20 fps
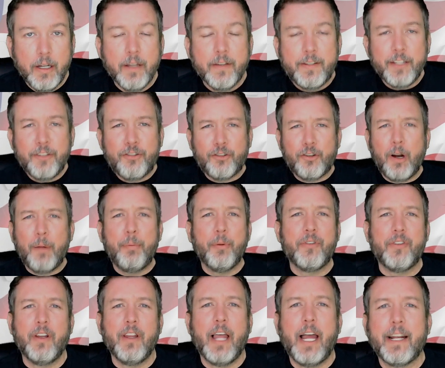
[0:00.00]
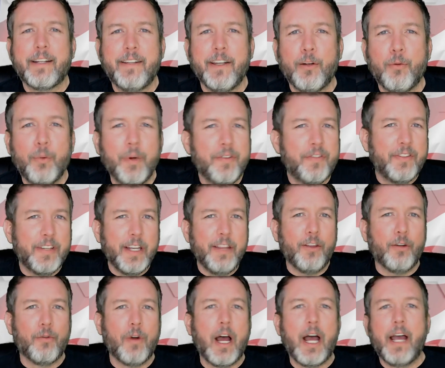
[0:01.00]
Since Trump was elected, we've seen
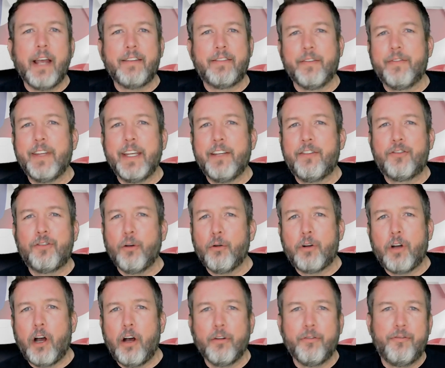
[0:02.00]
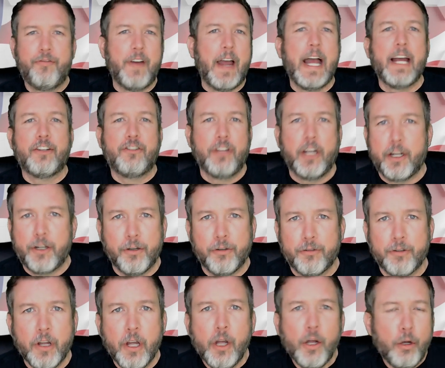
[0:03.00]
the rise of these so-called
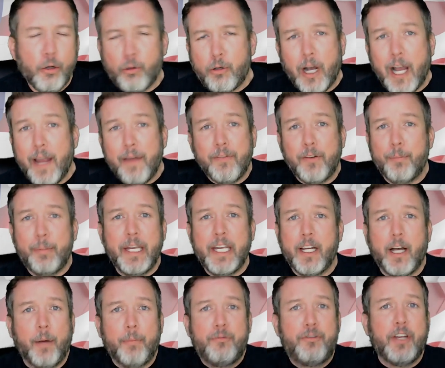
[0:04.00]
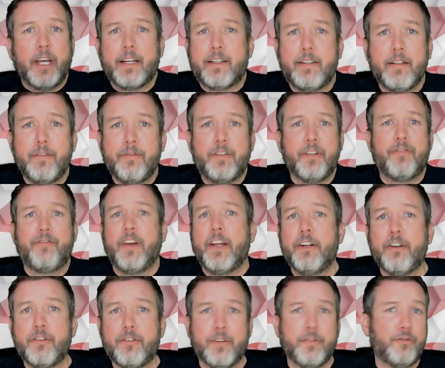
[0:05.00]
fact-checkers who claim to be objective
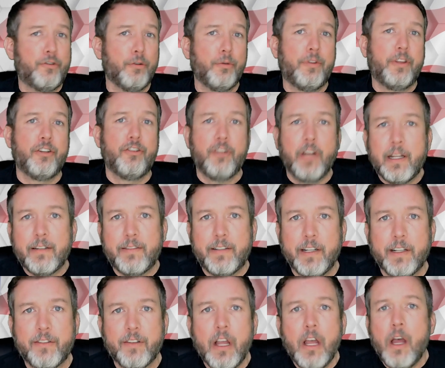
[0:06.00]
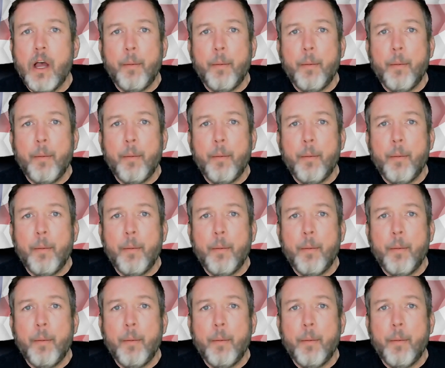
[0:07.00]
defenders of truth and justice,